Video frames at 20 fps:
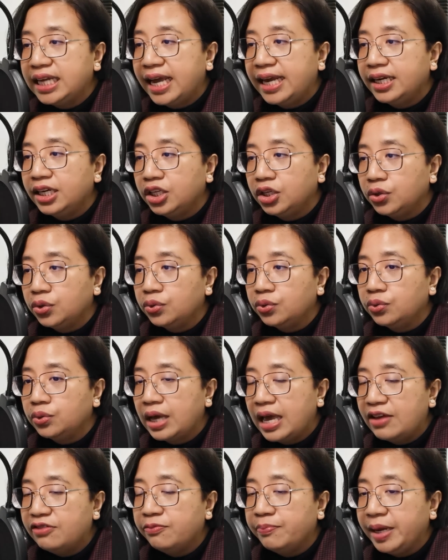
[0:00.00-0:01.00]
that you
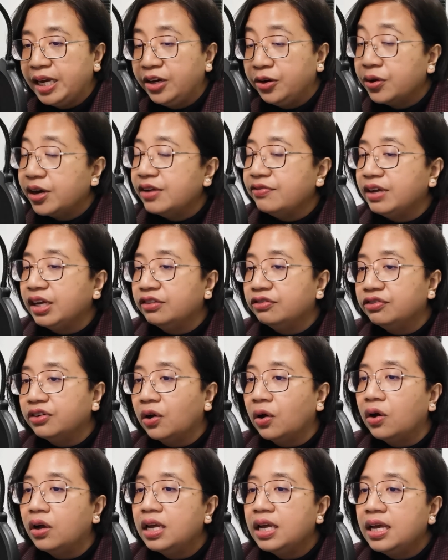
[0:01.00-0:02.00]
have been craving
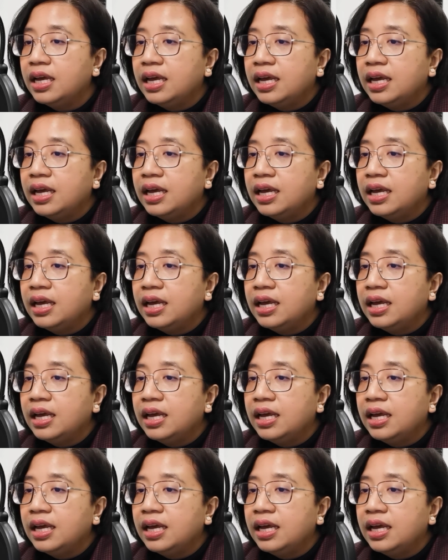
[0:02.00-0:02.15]
for,